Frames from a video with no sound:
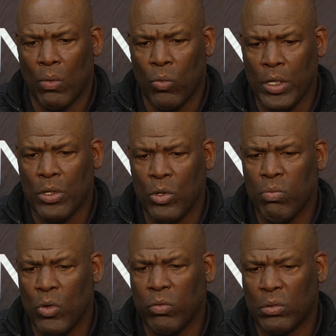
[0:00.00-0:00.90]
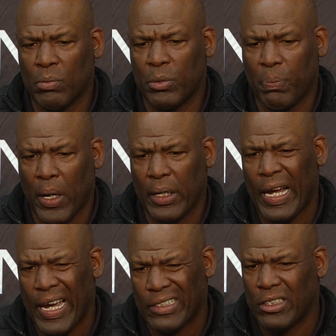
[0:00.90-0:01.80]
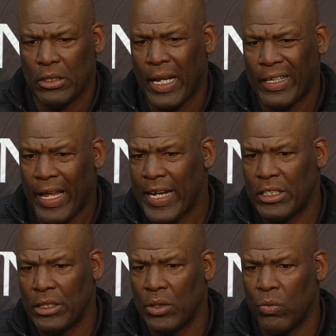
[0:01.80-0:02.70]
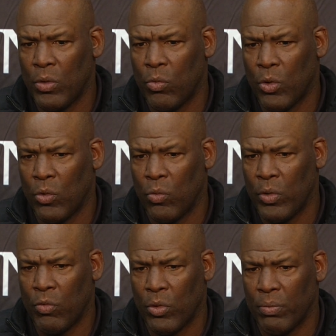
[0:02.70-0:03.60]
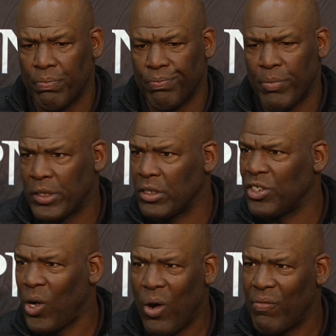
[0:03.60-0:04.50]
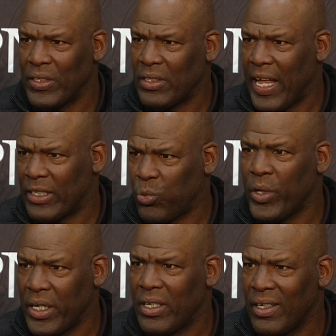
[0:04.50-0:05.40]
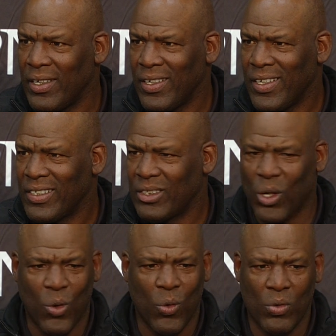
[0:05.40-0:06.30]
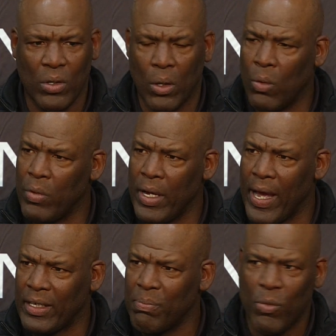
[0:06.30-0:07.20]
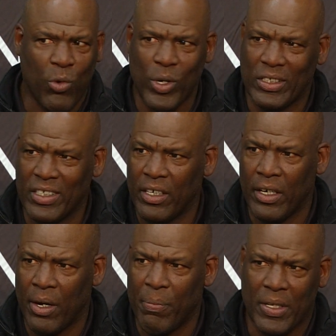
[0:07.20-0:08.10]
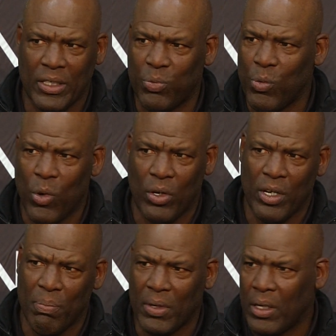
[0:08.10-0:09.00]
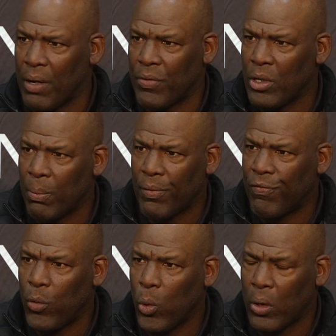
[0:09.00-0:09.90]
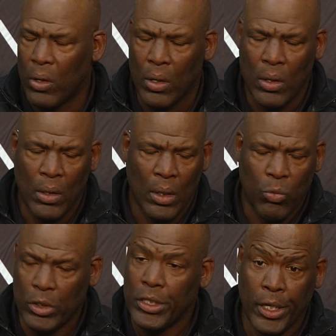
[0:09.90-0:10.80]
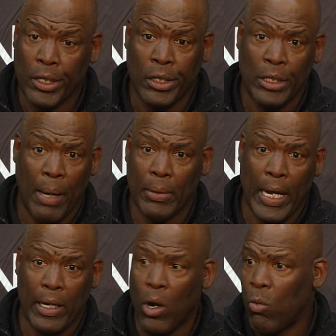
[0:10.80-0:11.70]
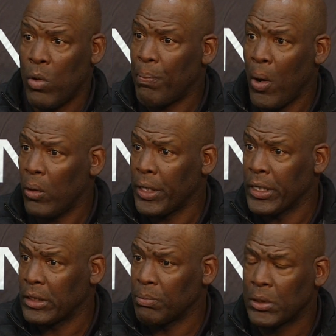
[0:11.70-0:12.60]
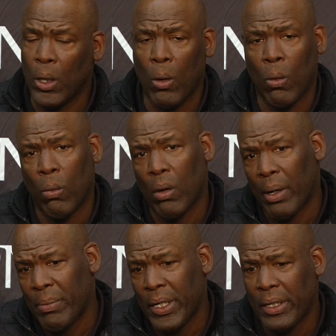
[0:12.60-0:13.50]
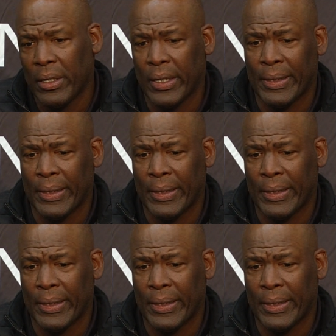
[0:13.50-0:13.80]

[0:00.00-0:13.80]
We do move some spot guys to like last year we were missing Jarvis last week, so, you know, we had to move Quincy in there because we wanted him to cover number four, which he did a good job. The guy caught one ball against him. So, I mean,